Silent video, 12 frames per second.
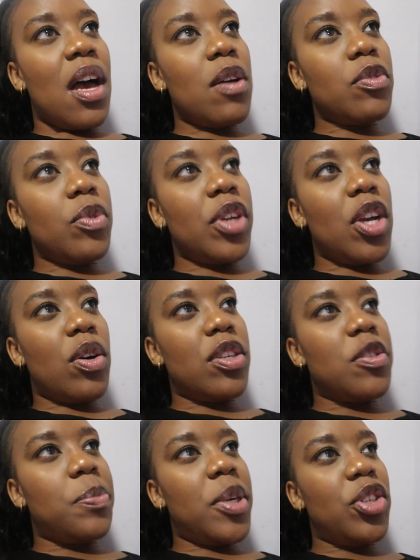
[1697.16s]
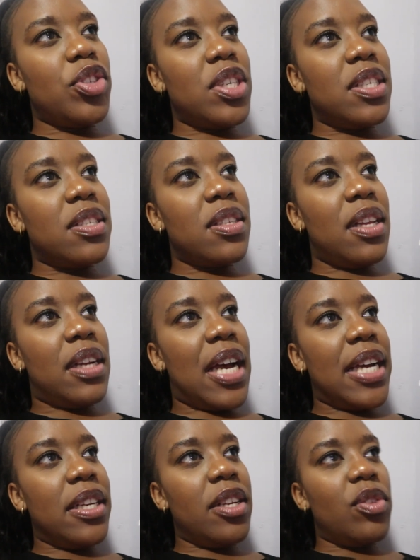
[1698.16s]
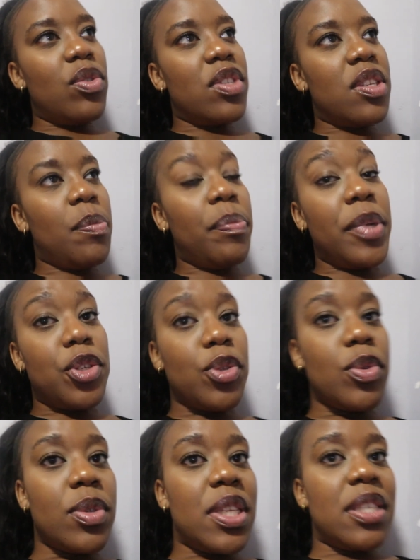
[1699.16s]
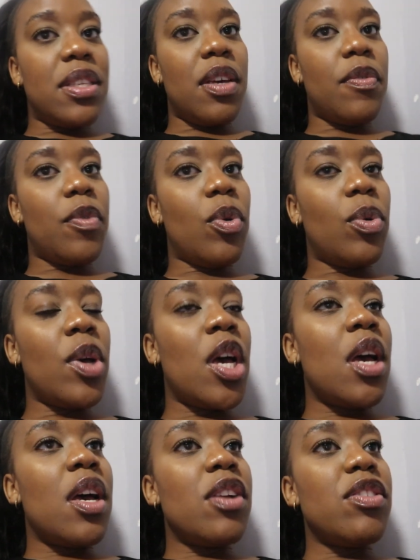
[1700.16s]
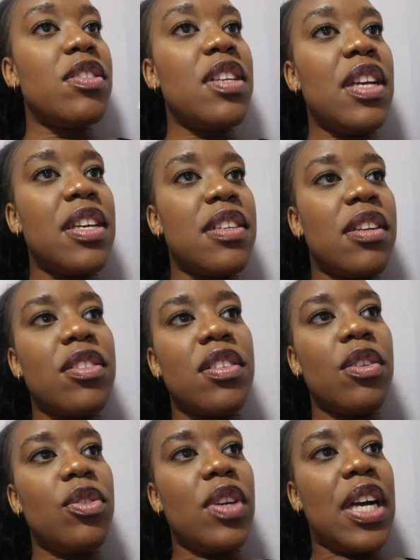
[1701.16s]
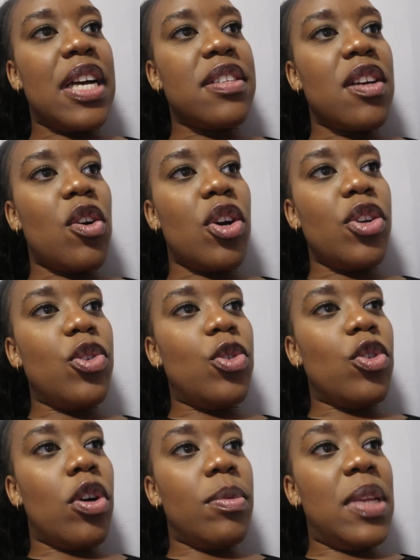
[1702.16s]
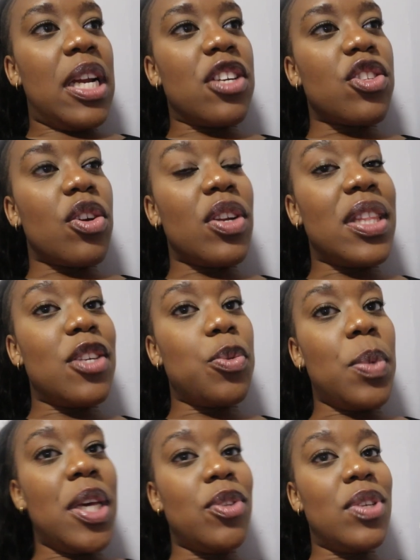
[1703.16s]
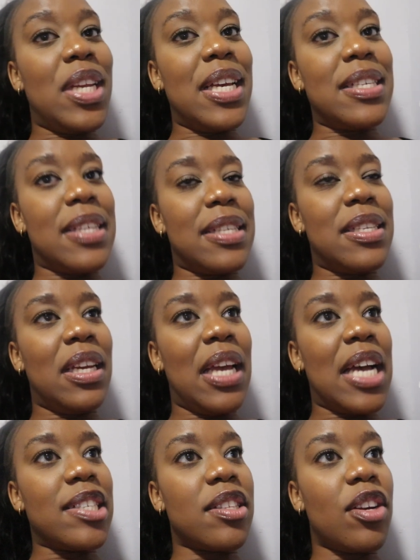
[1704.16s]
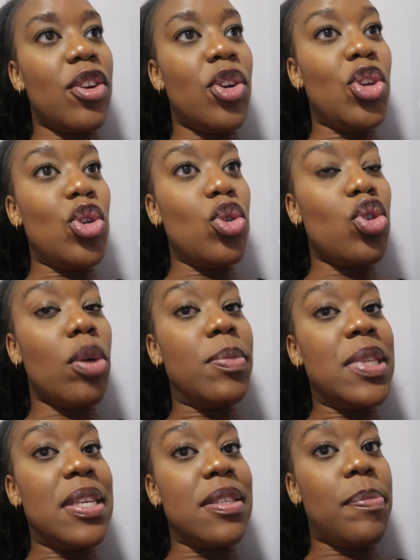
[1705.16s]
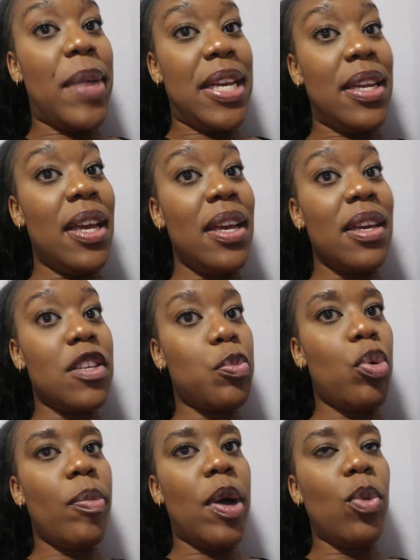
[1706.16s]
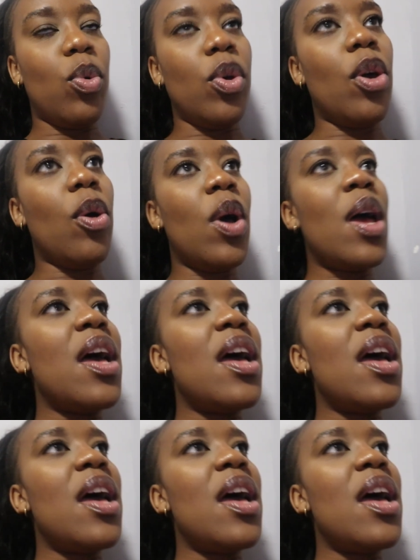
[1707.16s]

i was working on a spreadsheet that i need to submit to the cfo just in case I didn't tell you guys, I got a new job that I started this week. Today is Saturday. I started a new job this Monday as Pumaguyo